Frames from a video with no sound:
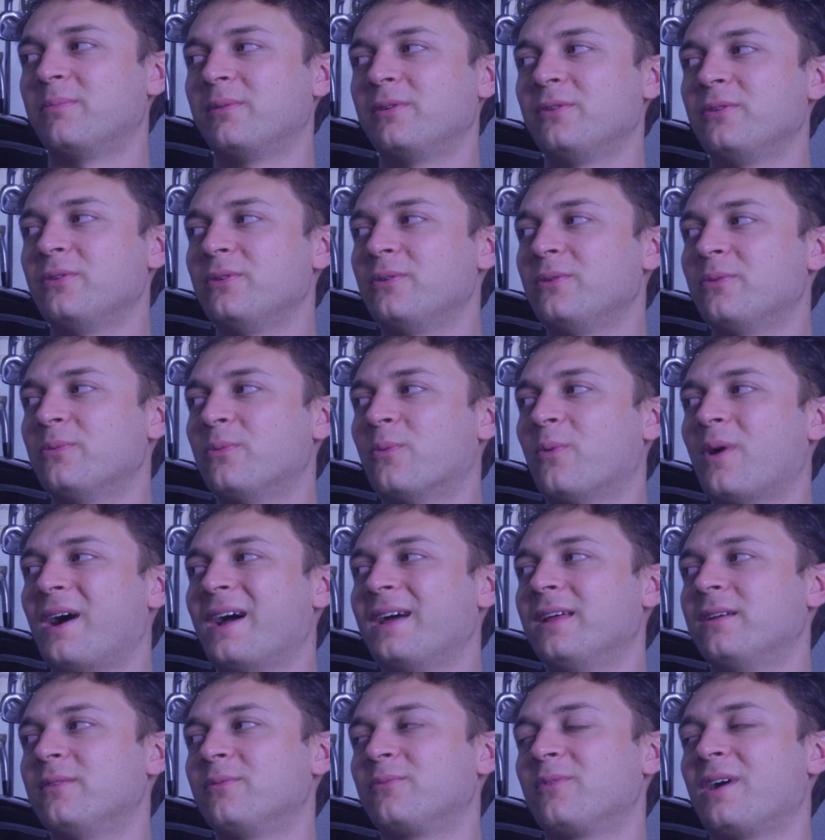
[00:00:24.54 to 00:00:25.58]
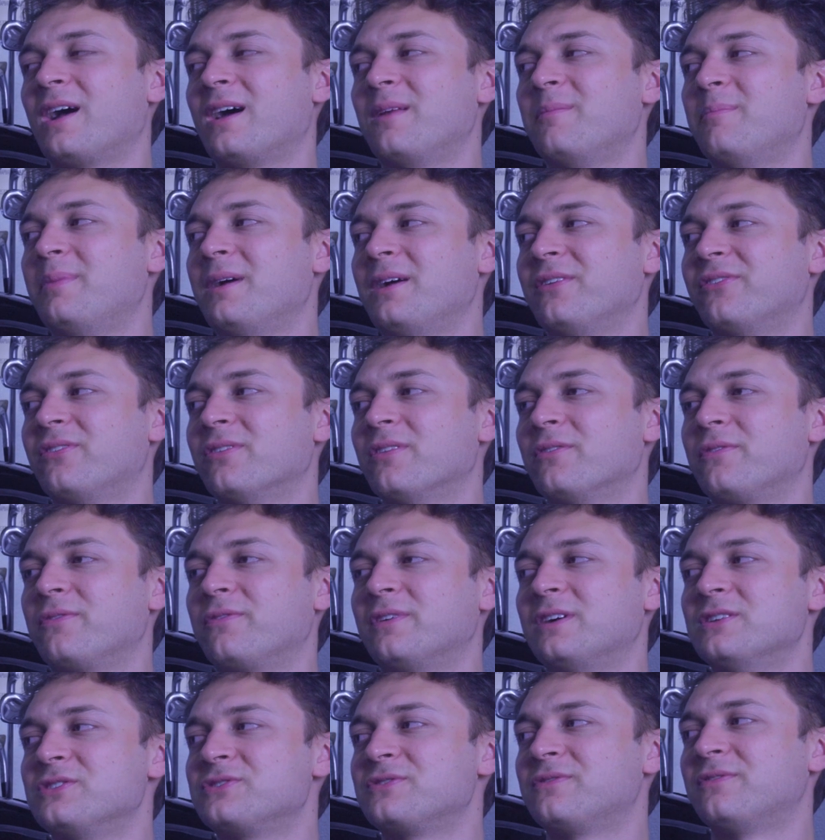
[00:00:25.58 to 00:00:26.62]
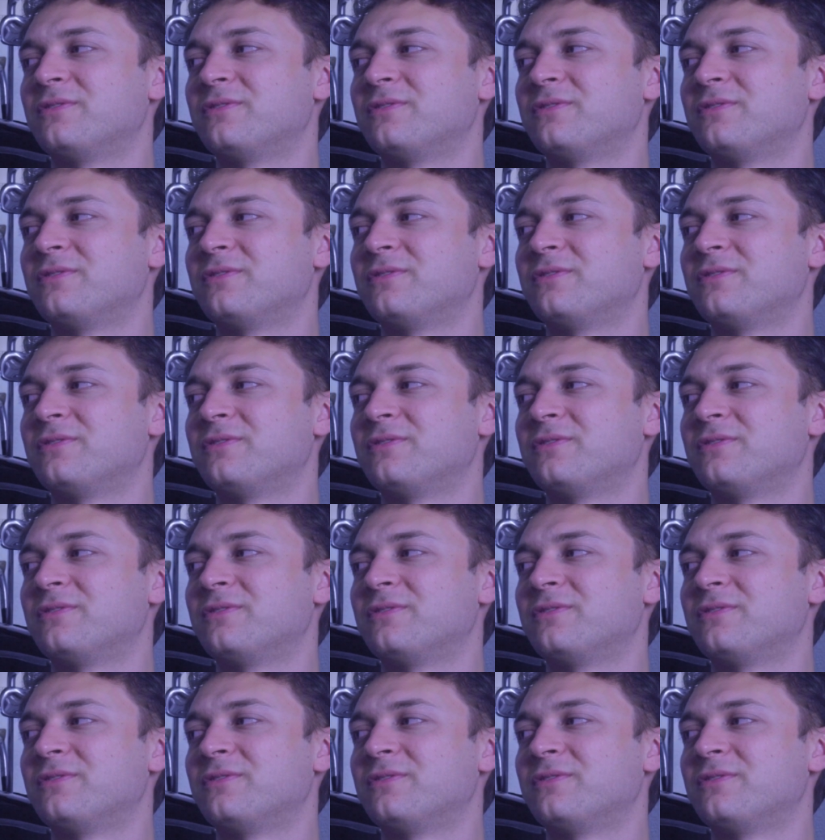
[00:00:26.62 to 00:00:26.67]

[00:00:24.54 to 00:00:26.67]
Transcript: blue, white, and red, based on the French